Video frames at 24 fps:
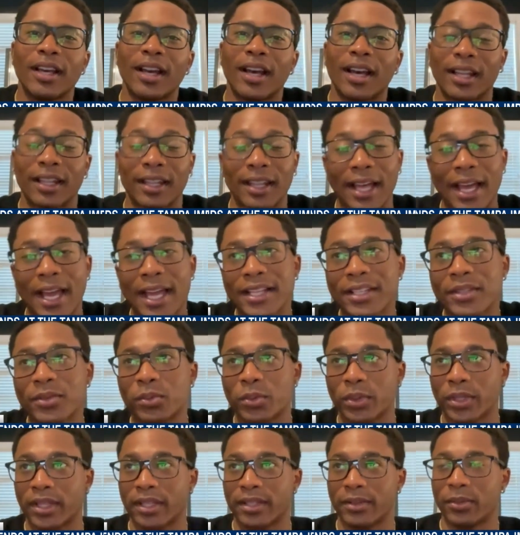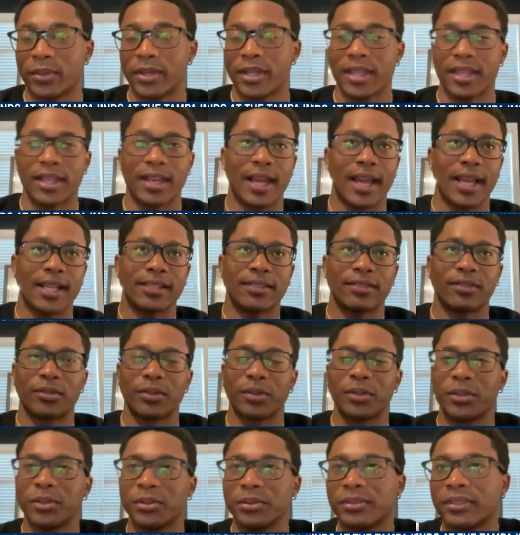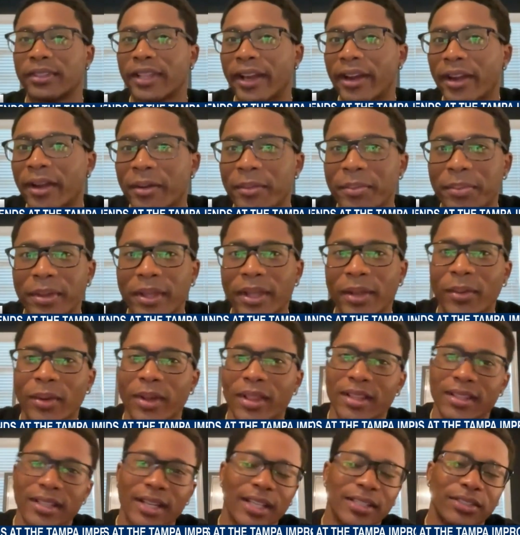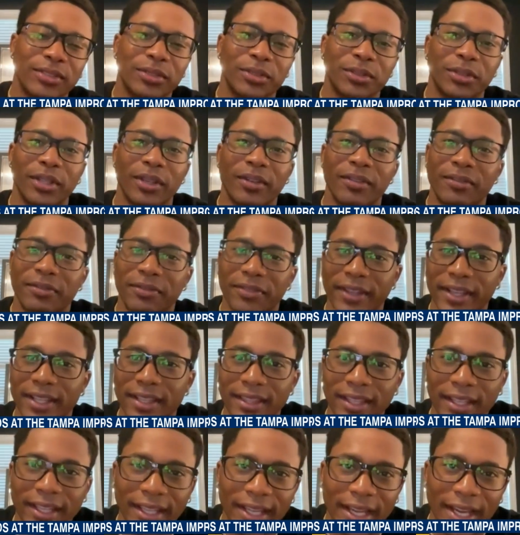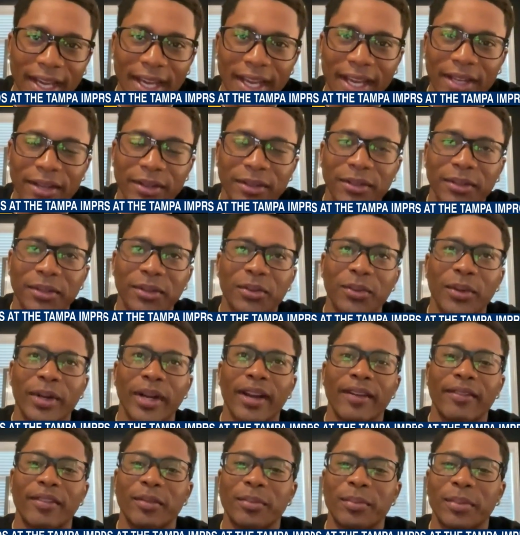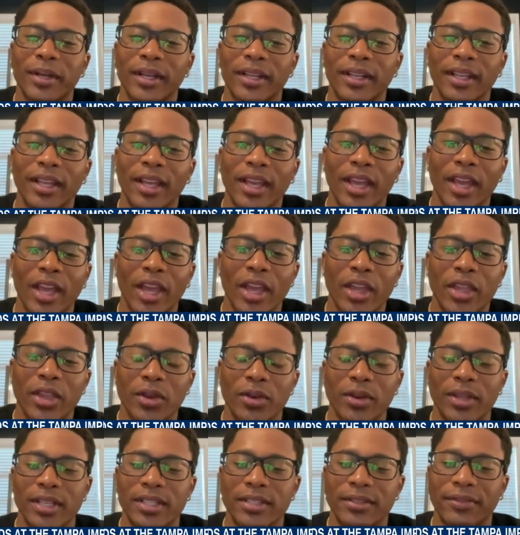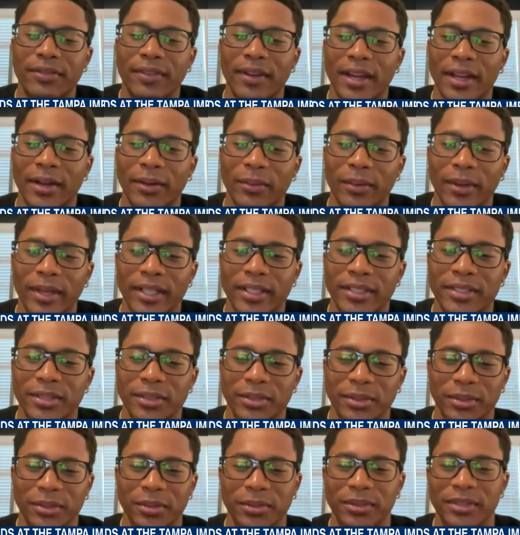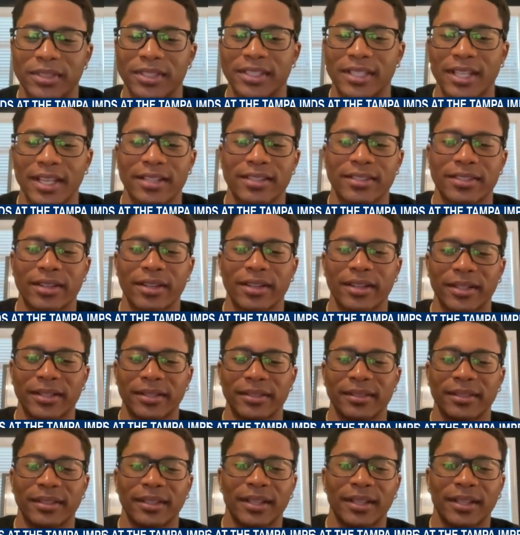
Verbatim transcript: a lot whether whether that's through therapy, whether that's through your faith in God or whatever. But you need to find a way to set certain